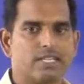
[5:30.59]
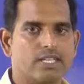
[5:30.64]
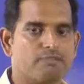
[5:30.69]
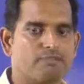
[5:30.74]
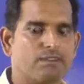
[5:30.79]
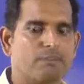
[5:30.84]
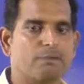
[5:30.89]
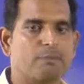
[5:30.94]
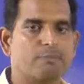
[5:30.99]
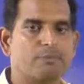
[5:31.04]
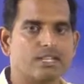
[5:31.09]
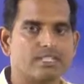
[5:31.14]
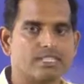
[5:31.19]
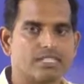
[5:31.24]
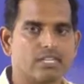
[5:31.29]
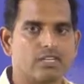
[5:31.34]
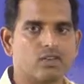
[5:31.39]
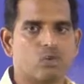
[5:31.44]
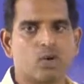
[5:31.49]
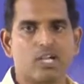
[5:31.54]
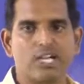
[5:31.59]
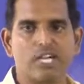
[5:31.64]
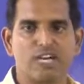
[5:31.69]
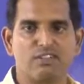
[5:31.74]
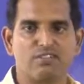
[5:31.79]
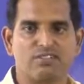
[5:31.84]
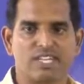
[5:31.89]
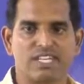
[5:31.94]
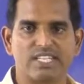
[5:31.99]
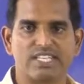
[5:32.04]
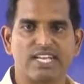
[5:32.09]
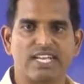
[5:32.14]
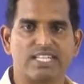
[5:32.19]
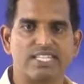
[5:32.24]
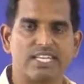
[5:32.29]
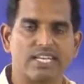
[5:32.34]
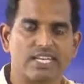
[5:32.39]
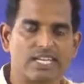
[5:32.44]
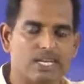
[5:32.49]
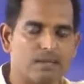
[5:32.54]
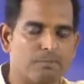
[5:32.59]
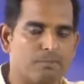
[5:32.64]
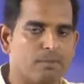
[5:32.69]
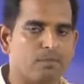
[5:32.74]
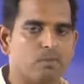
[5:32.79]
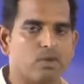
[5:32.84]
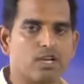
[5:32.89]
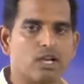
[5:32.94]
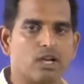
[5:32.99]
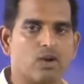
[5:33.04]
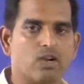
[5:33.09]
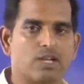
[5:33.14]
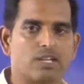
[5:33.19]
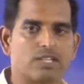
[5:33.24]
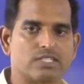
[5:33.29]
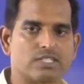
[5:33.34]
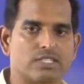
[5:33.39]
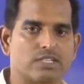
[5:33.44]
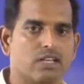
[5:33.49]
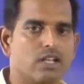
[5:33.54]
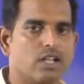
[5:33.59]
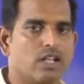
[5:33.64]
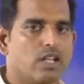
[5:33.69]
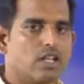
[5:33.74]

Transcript: They will be present one after the other in a memory location.